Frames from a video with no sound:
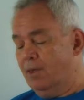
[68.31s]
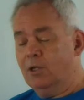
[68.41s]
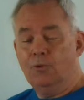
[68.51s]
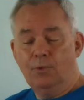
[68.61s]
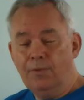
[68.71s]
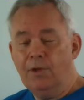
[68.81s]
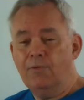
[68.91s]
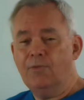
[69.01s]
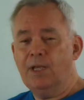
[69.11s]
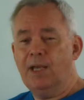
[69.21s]
the
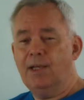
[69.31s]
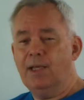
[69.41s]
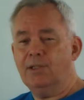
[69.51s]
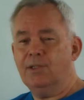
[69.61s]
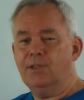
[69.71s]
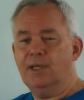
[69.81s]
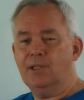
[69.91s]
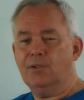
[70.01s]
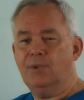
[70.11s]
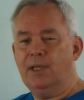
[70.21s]
derivative of tan x is
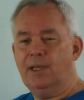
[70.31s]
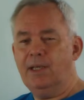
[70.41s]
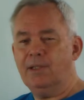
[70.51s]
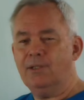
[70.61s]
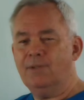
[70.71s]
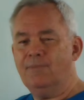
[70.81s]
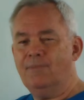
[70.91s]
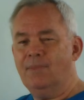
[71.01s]
sec squared x,